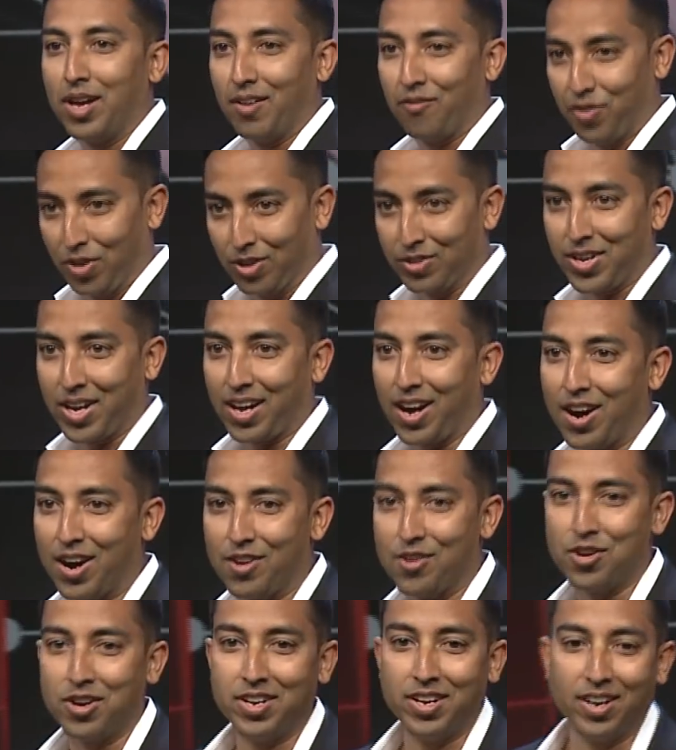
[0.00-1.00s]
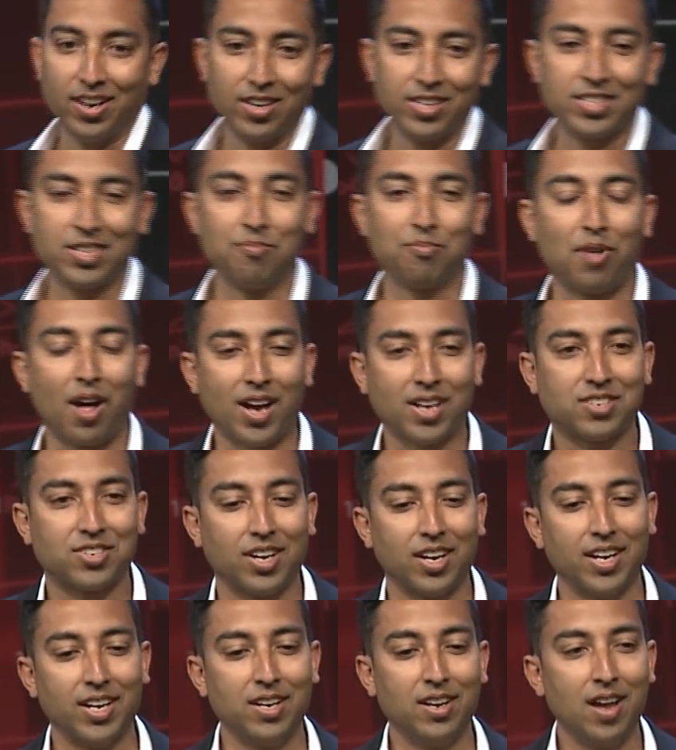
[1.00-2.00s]
Feels like 100 years in
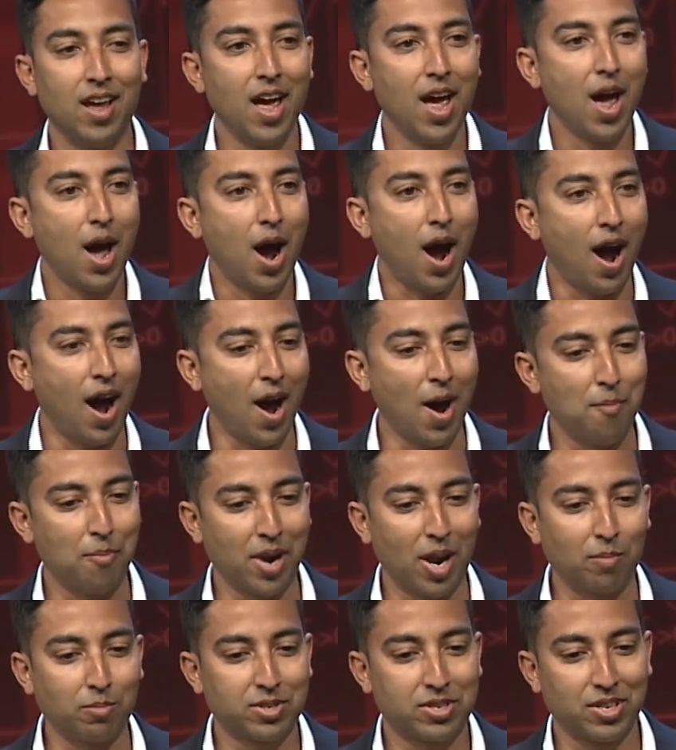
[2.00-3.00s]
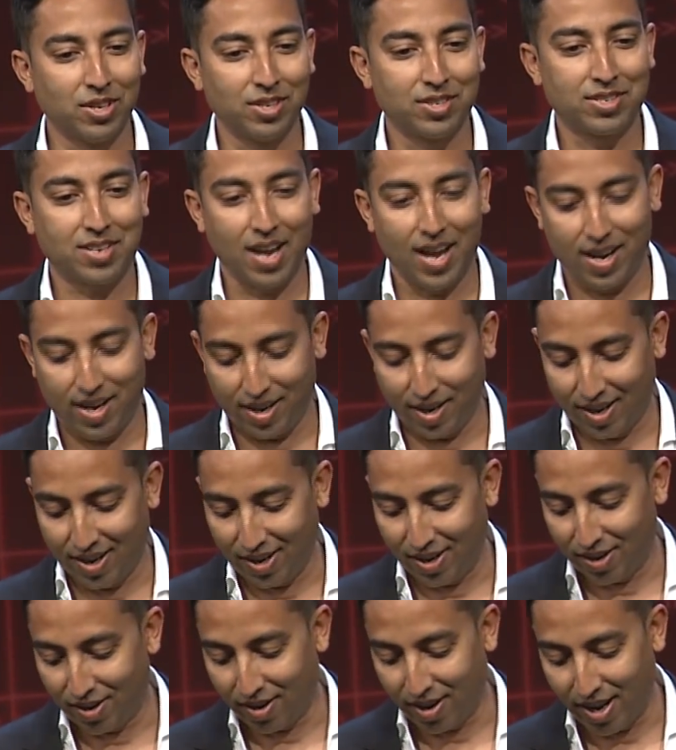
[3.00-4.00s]
blockchain, but I'm still standing
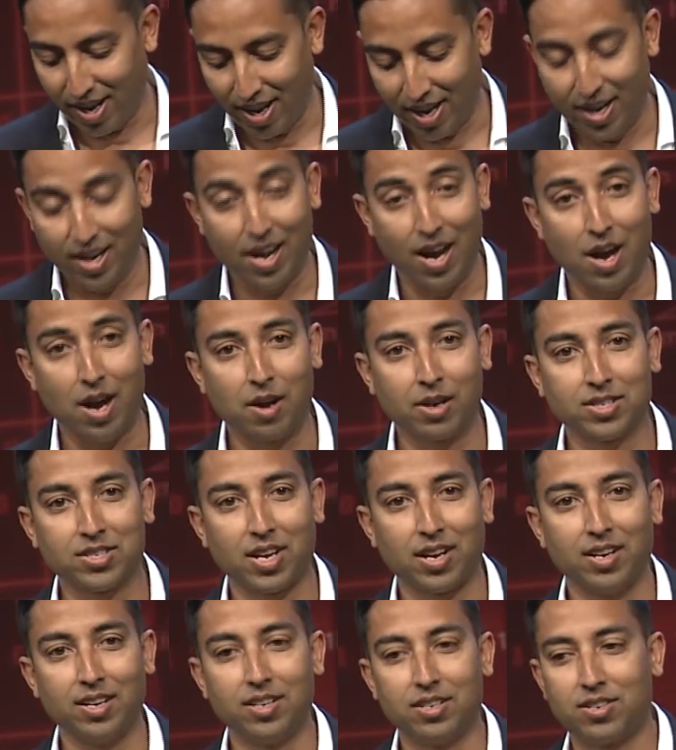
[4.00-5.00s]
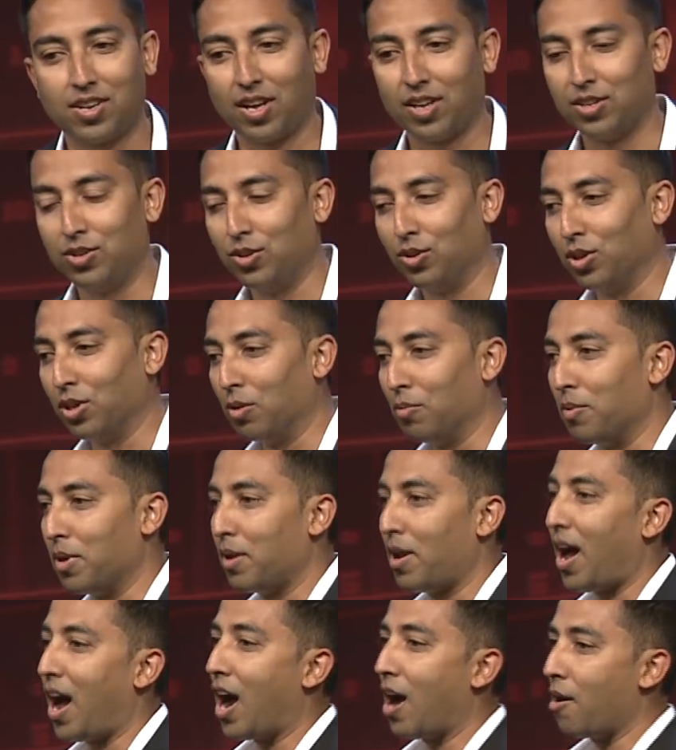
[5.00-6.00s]
here, and I'm excited to tell you a little bit
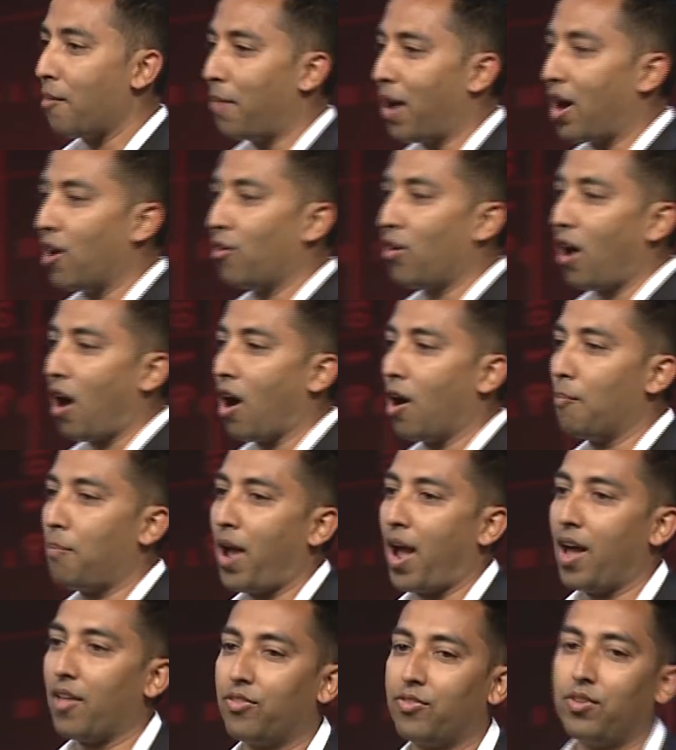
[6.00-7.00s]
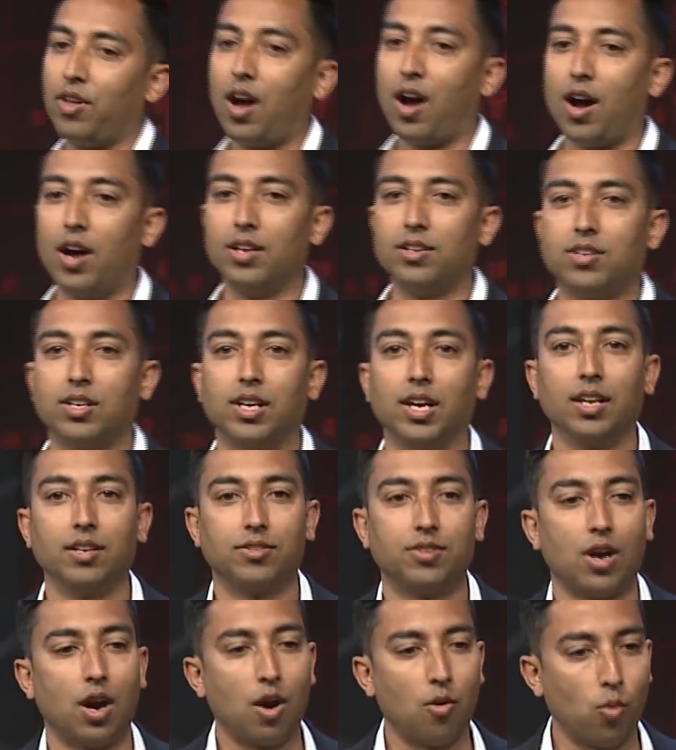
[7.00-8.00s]
about our path to
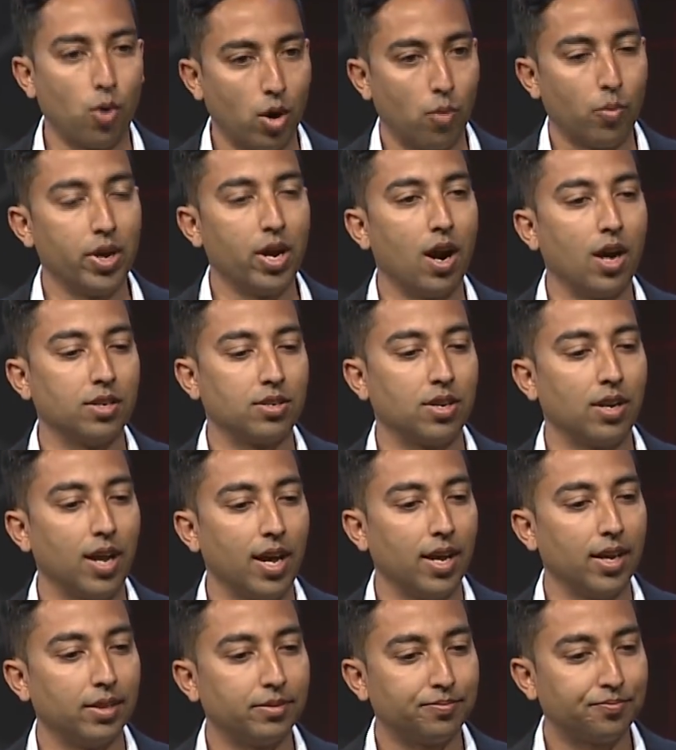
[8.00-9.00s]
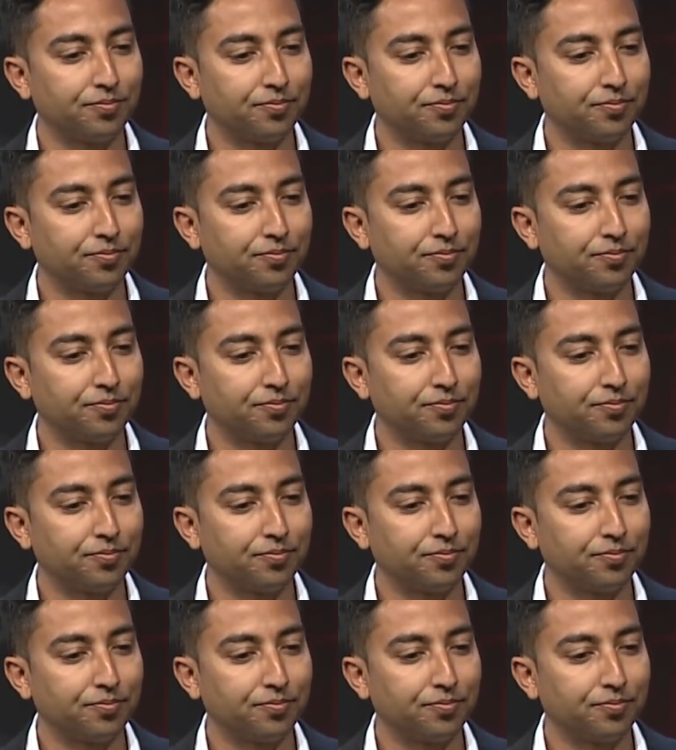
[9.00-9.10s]
get where we are today.